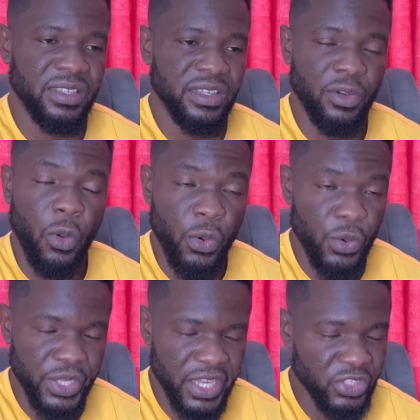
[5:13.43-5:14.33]
Oh,
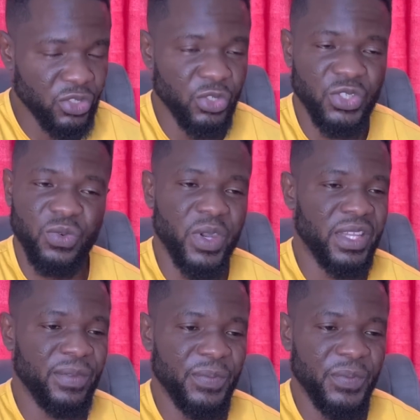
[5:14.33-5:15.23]
yes, chosen one.
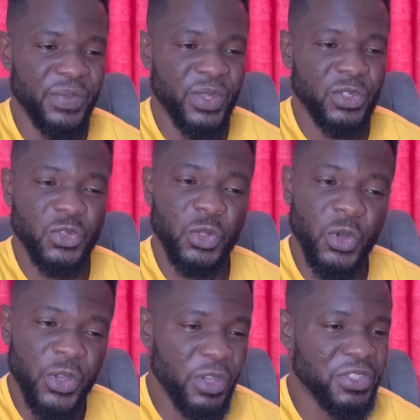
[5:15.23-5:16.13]
So know
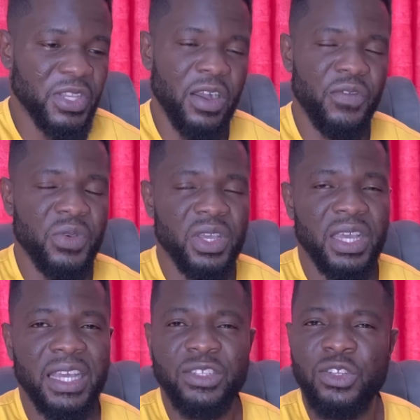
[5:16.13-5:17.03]
yourself
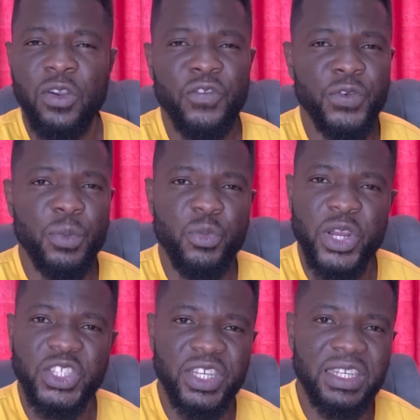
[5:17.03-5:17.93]
and don't feel
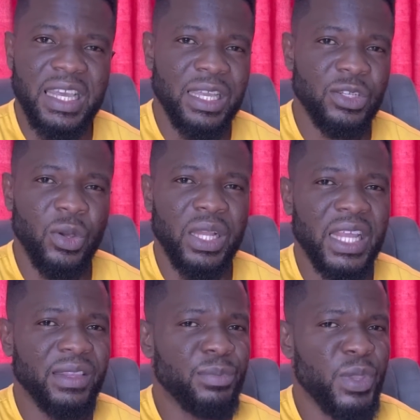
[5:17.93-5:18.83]
pressured. Don't
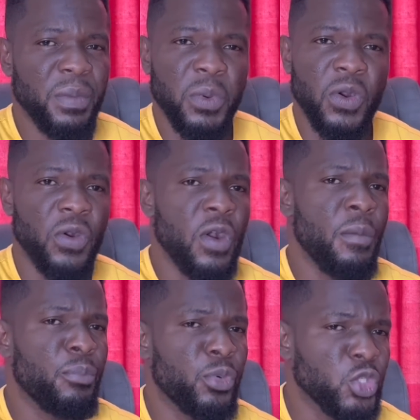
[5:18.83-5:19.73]
let people
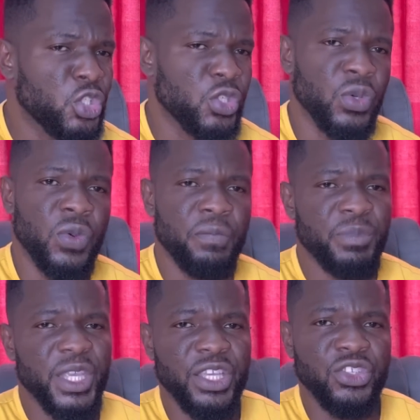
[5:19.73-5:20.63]
push you
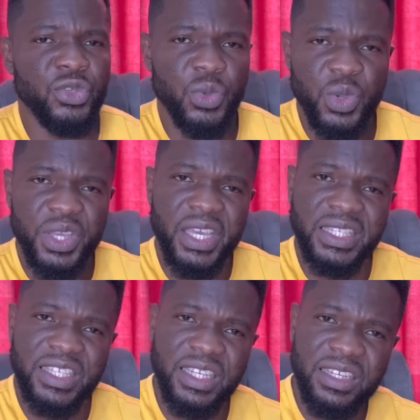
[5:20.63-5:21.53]
into
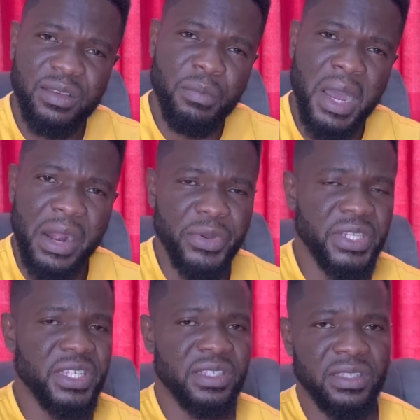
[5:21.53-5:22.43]
getting
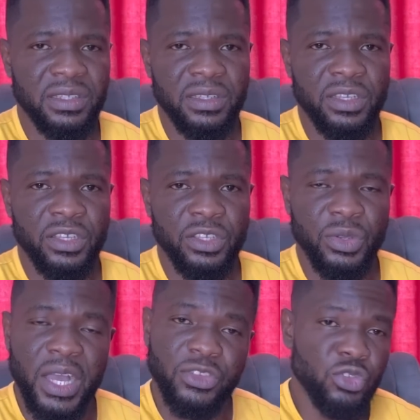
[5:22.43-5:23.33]
married. You
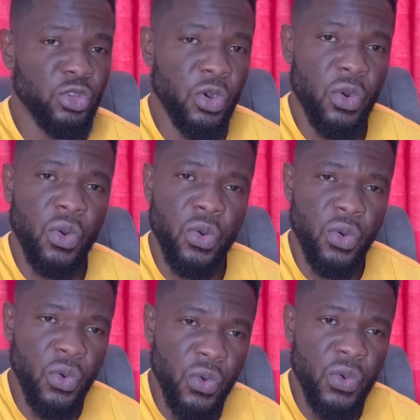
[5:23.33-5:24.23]
got to know
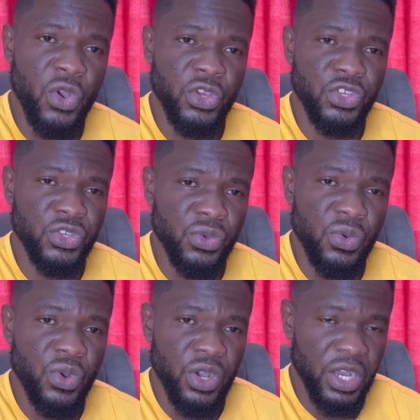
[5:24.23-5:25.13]
who
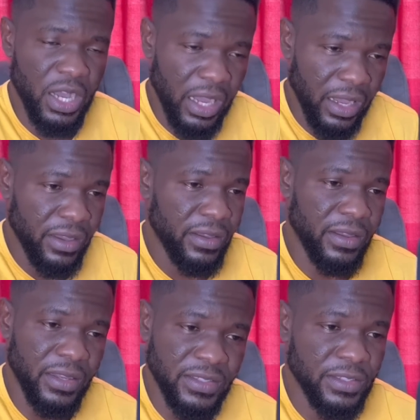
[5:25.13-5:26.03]
you are
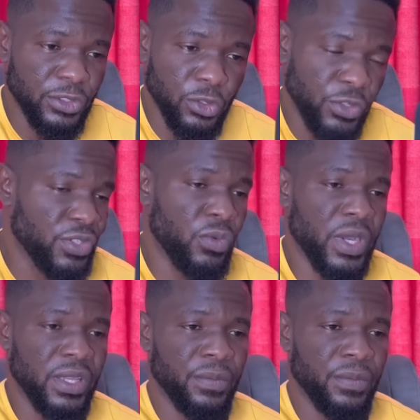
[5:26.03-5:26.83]
as a chosen one.